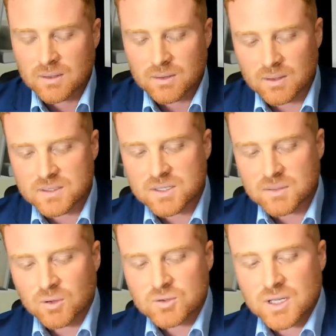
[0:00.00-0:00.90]
that's the
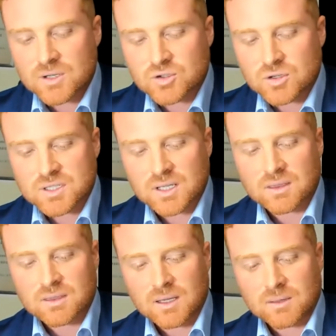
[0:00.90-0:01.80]
most interesting
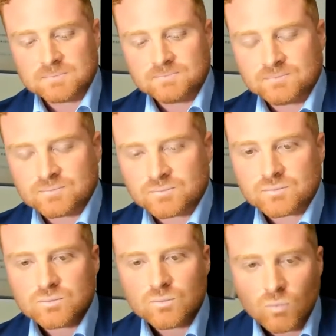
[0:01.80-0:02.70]
thing
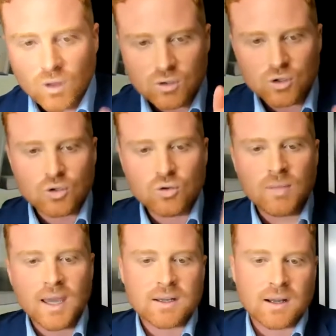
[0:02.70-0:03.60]
you
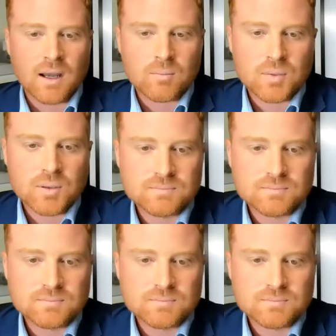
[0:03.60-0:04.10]
made it up